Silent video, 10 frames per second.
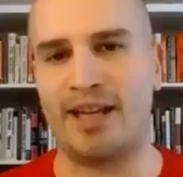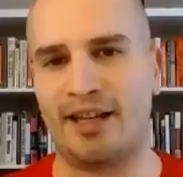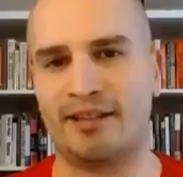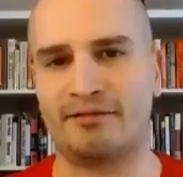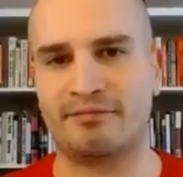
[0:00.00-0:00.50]

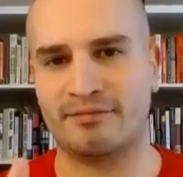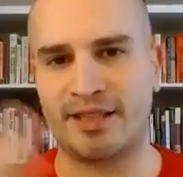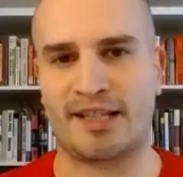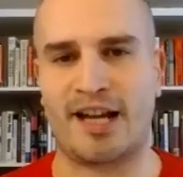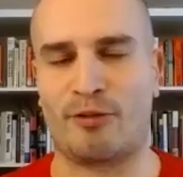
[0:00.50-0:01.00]
day,
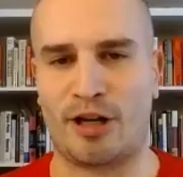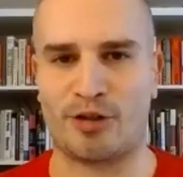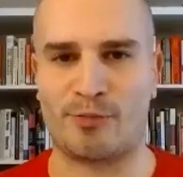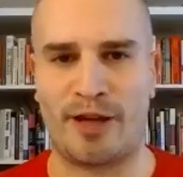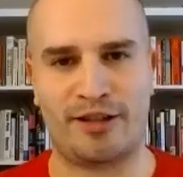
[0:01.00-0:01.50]
this guy,
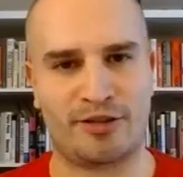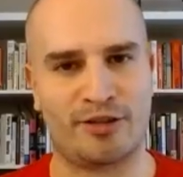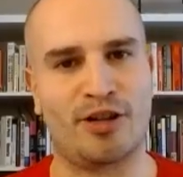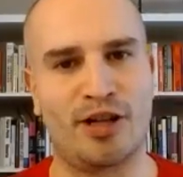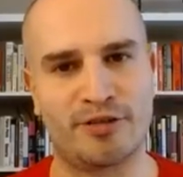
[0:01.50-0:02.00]
Roger
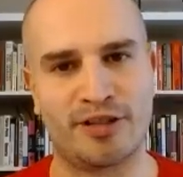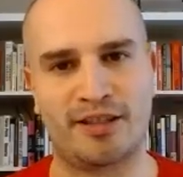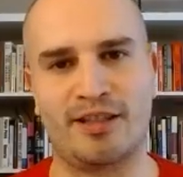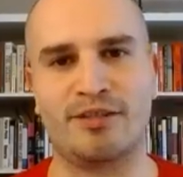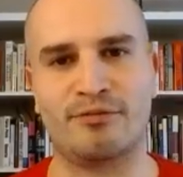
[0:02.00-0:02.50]
Bannister, goes
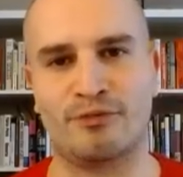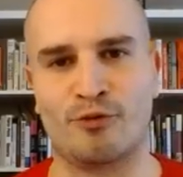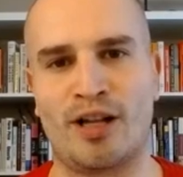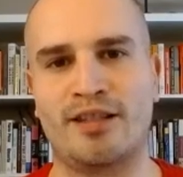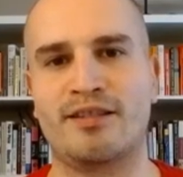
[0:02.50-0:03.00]
and he
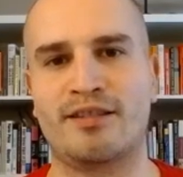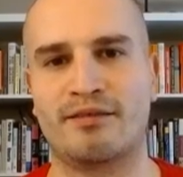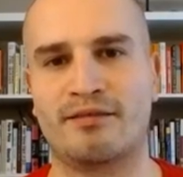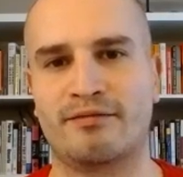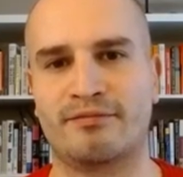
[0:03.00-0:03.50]

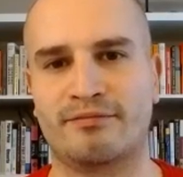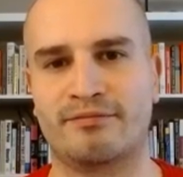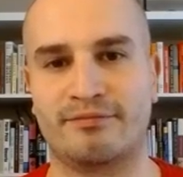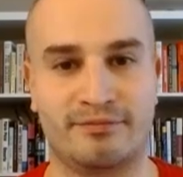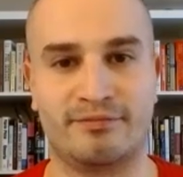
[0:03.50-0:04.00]
runs
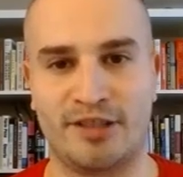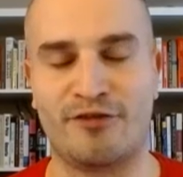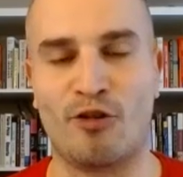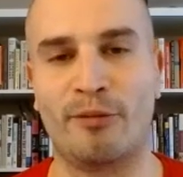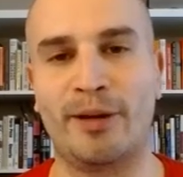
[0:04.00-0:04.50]
the
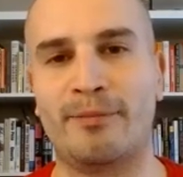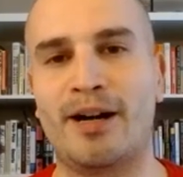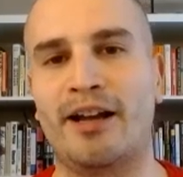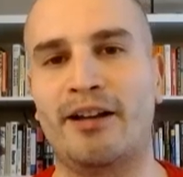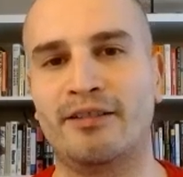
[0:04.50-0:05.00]
four minute
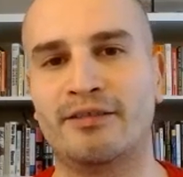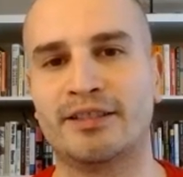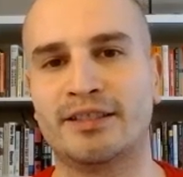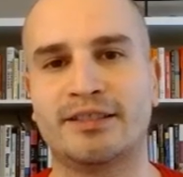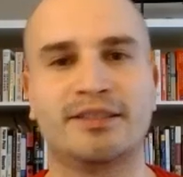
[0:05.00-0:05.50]
mile.
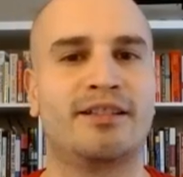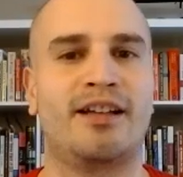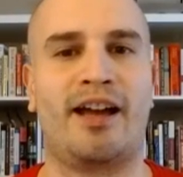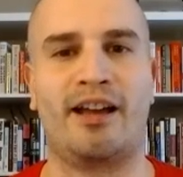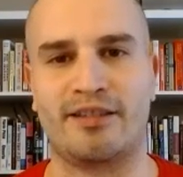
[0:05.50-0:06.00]

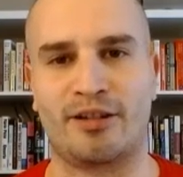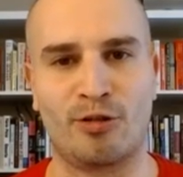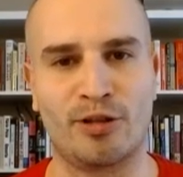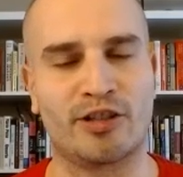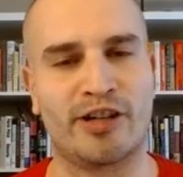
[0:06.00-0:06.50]
And I was like,
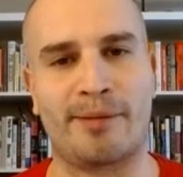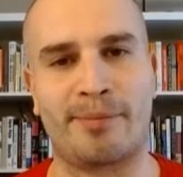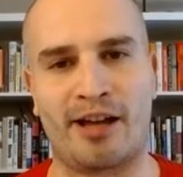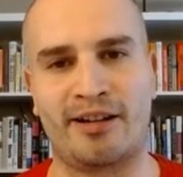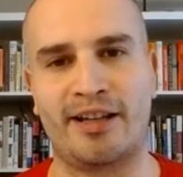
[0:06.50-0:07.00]
holy
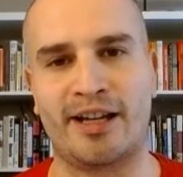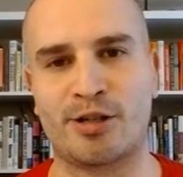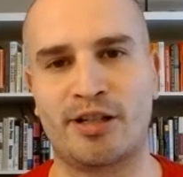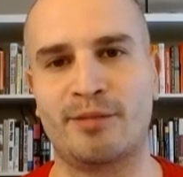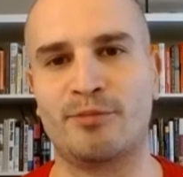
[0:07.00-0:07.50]
crap, how did he
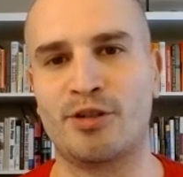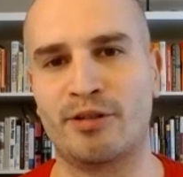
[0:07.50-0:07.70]
actually end up